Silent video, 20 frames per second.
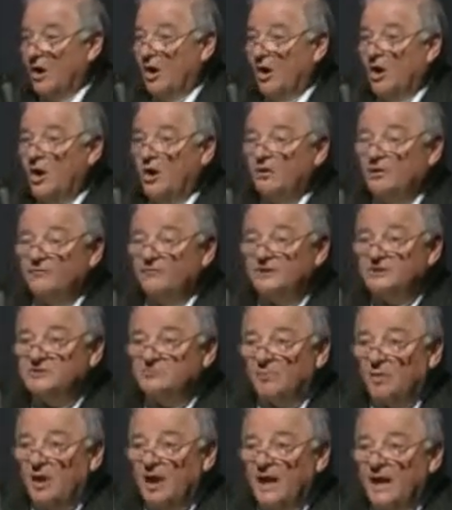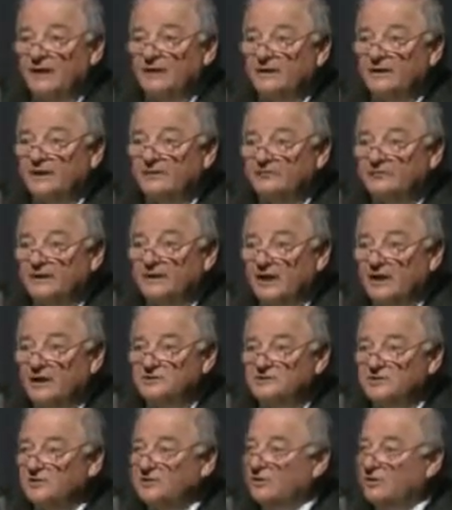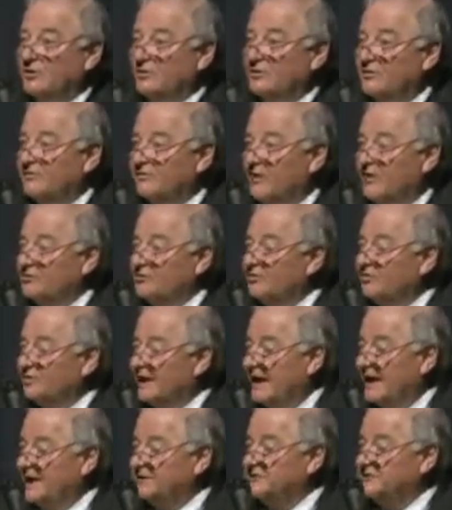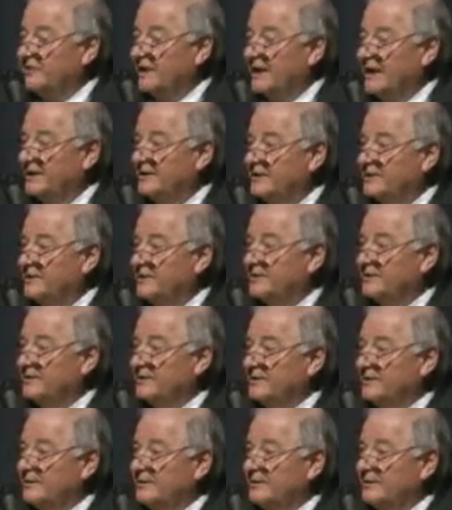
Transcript: All of these bright, intelligent, university-educated,